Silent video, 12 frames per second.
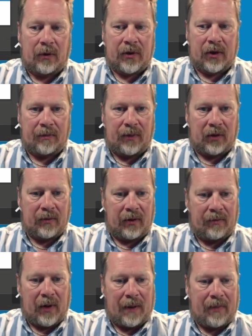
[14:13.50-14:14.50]
to the bottom of the
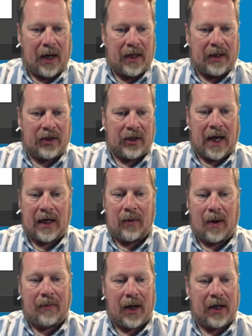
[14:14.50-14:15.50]
web page, any
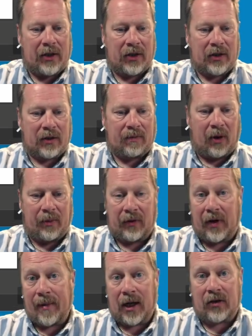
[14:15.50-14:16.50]
web page, and just pop your
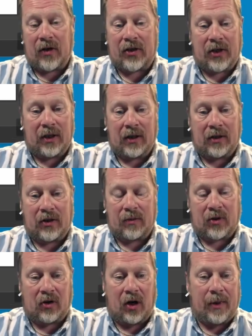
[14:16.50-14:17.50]
email address in and
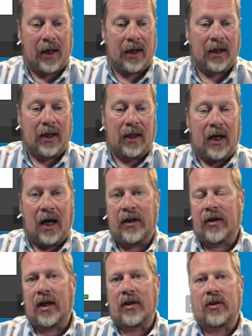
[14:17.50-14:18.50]
subscribe here. And you
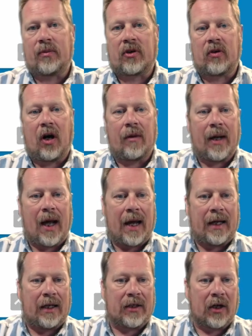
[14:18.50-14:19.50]
can unsubscribe at
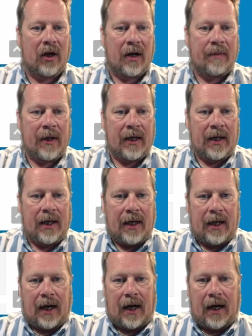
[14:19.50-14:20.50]
any time.
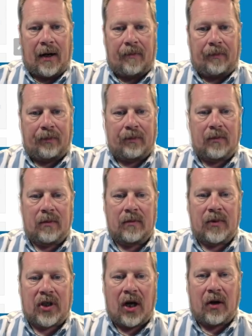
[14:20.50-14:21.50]

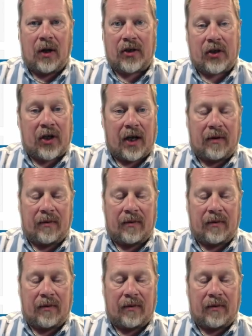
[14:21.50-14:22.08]
So as I say,